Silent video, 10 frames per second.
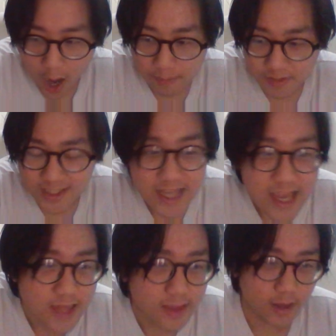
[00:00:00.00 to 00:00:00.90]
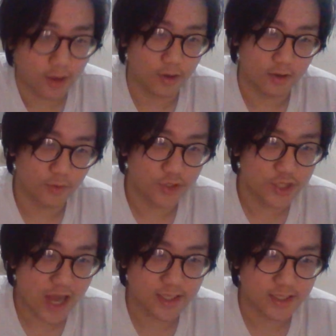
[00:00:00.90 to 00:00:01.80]
I'm seething with
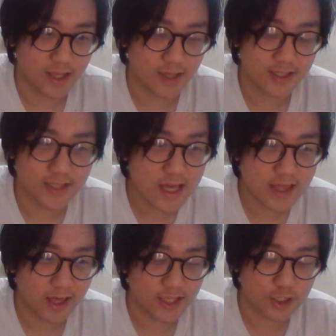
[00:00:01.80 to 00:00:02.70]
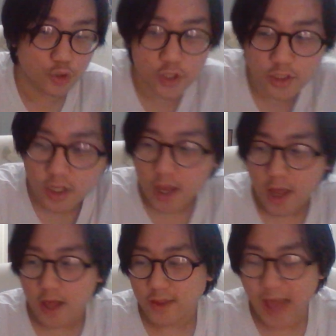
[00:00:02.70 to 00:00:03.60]
jealousy, seething. As soon as
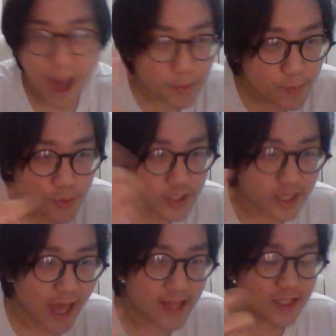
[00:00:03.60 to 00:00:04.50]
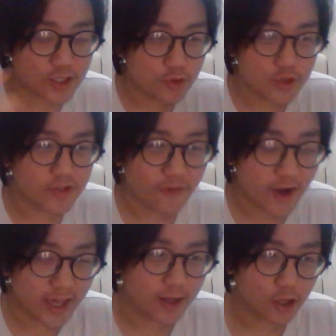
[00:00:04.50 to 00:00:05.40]
the happy music ends, as soon as the
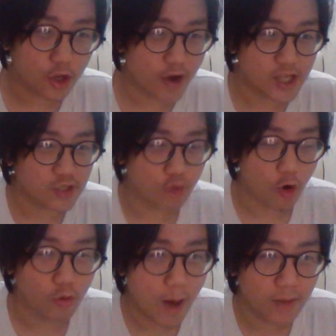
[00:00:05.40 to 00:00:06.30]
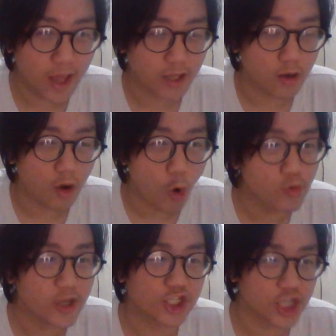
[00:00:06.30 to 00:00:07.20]
fucking credits roll, I'm like,
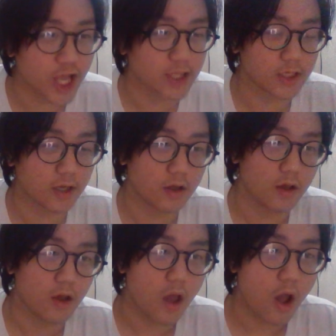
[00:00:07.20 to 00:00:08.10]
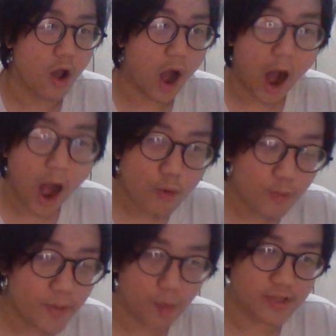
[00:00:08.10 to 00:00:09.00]
holy shit. I
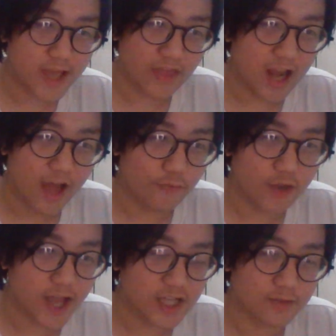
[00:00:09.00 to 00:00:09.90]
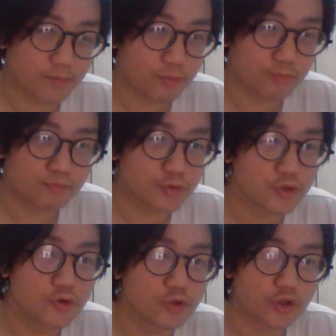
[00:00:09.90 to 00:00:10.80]
won't be able to get that life for the next
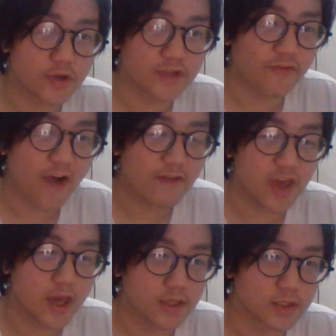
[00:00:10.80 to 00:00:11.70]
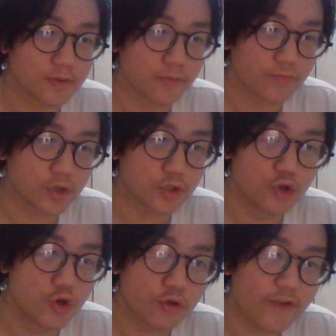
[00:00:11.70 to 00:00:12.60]
two to three to five years.
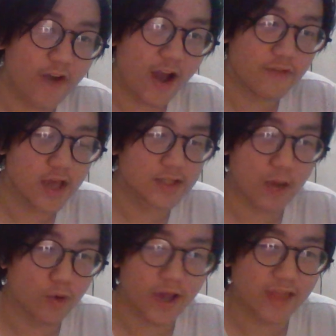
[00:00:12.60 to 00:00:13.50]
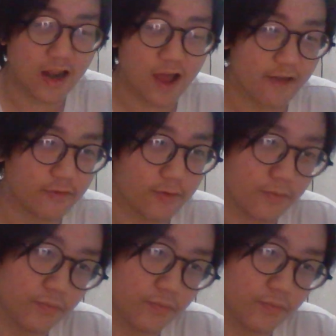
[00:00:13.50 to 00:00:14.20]
Two, three, five years, I won't get that life.